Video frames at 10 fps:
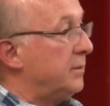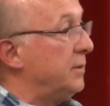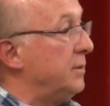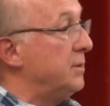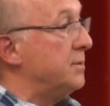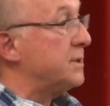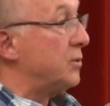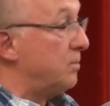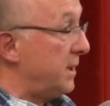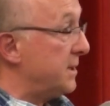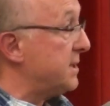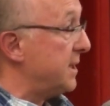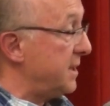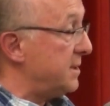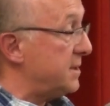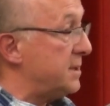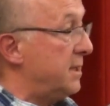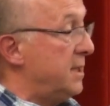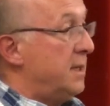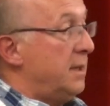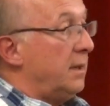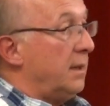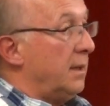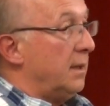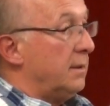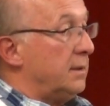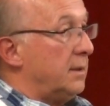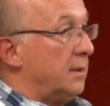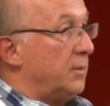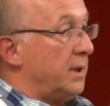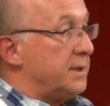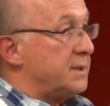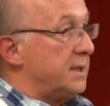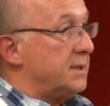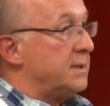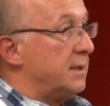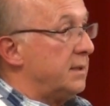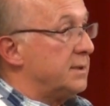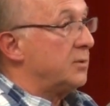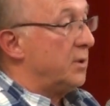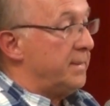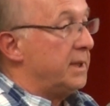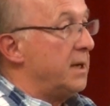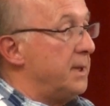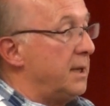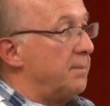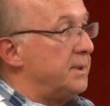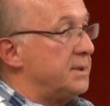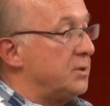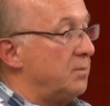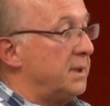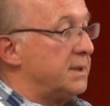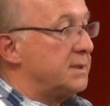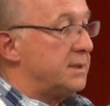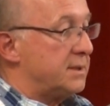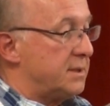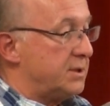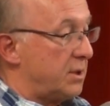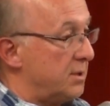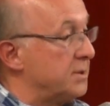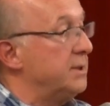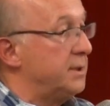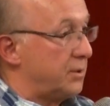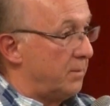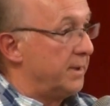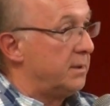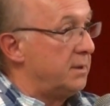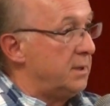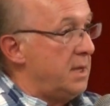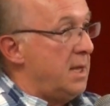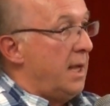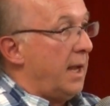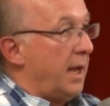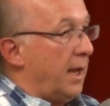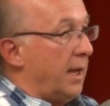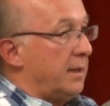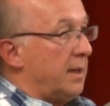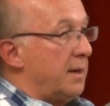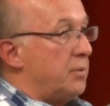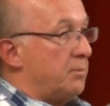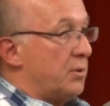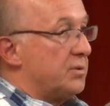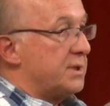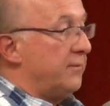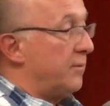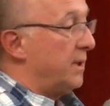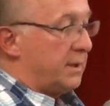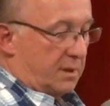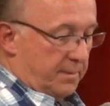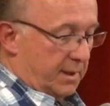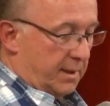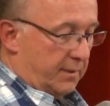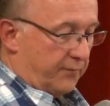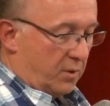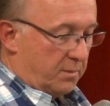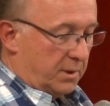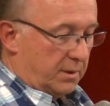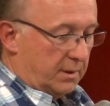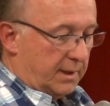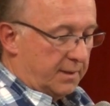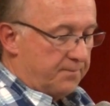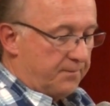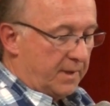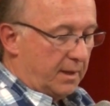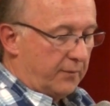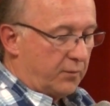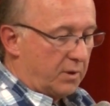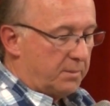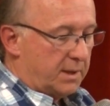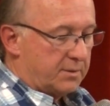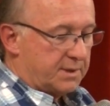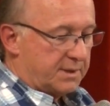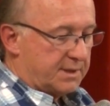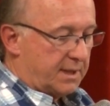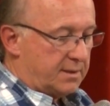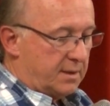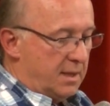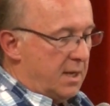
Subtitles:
to use surplus sites, and one of the sites that is going to be coming up in surplus is the Charles Street Terminal, and I'm proposing for it to be an affordable housing site